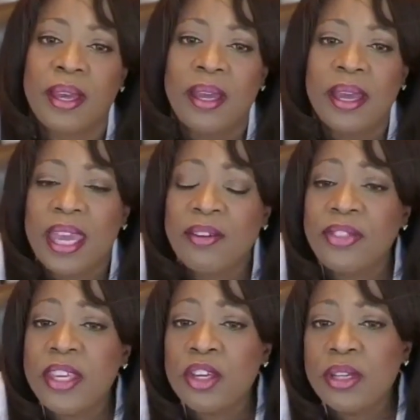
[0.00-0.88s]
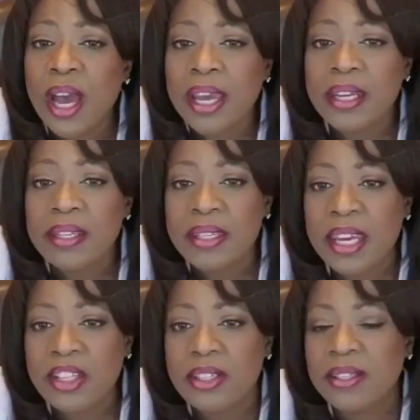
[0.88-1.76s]
If the United
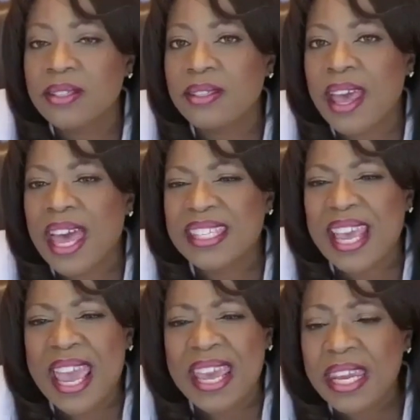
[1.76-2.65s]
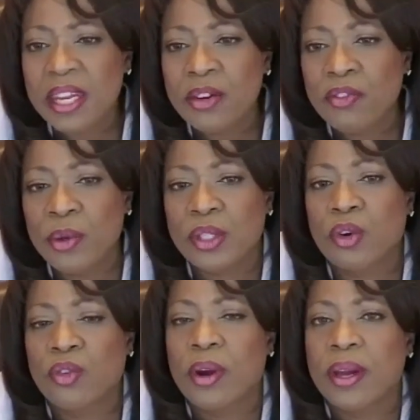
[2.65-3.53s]
Nations has any influence
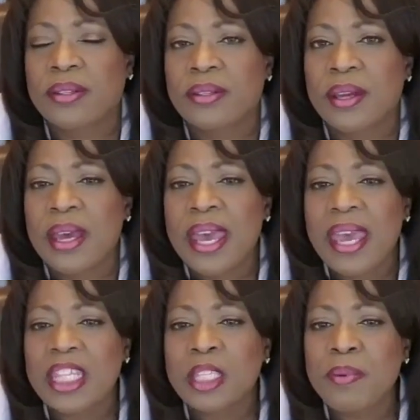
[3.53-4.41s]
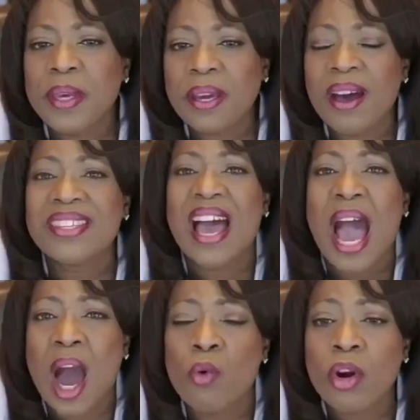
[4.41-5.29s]
over us, it's because
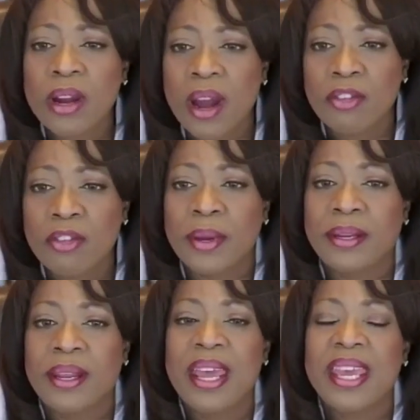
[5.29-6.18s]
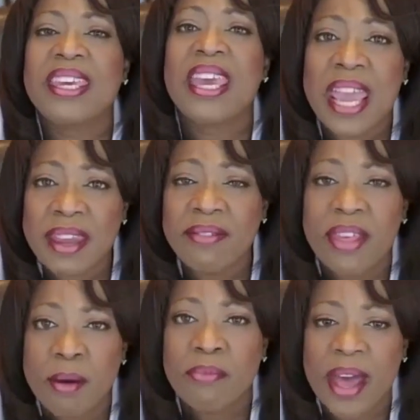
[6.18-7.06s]
our government gave
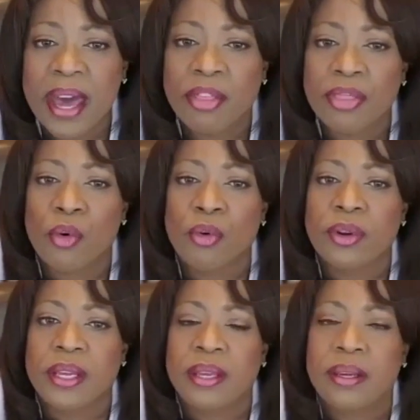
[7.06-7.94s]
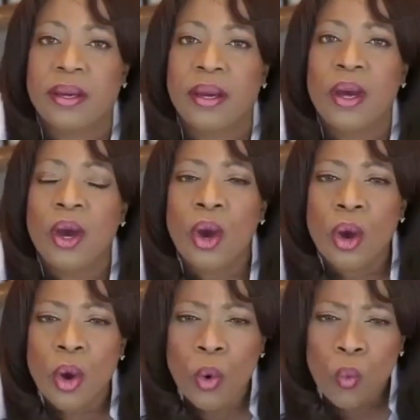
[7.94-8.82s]
them that authority.
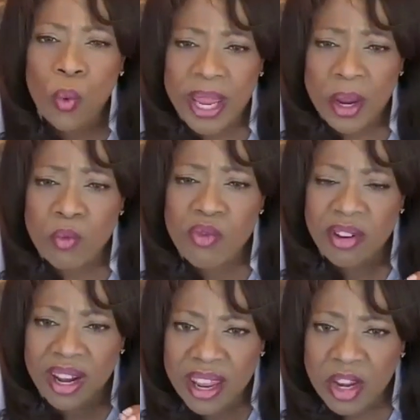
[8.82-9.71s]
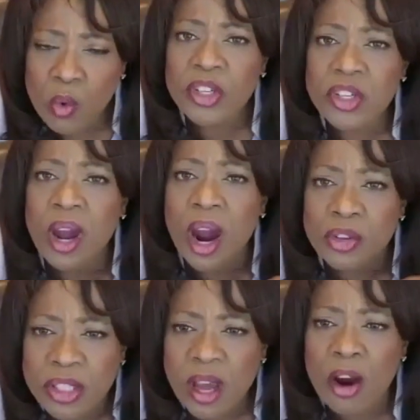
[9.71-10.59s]
We relinquished our
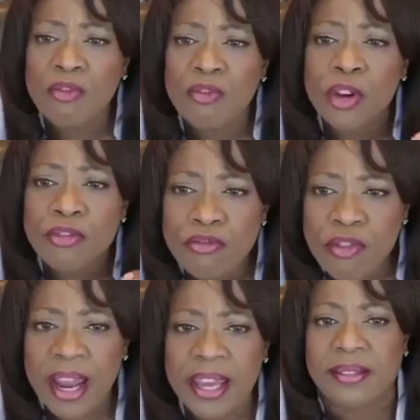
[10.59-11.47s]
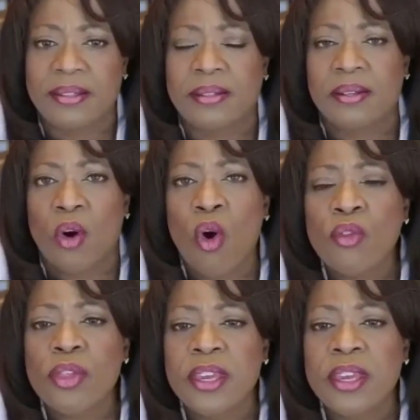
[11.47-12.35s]
sovereign rights
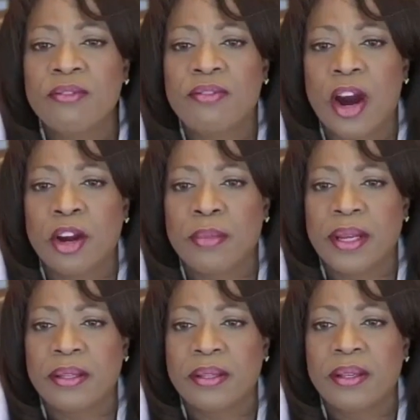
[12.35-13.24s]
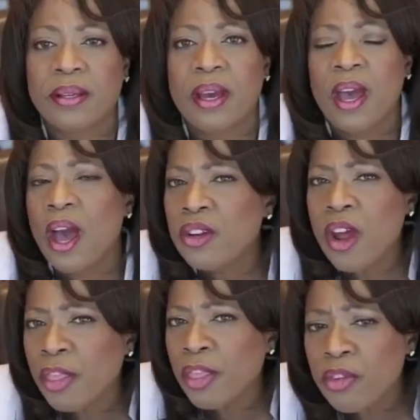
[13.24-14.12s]
over the environment,
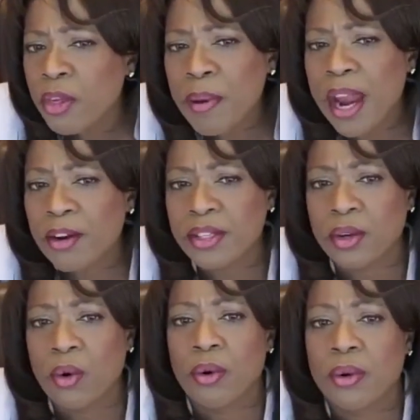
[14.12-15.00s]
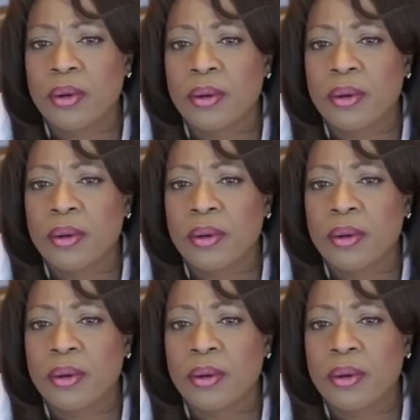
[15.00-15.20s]
not through the Paris Accord,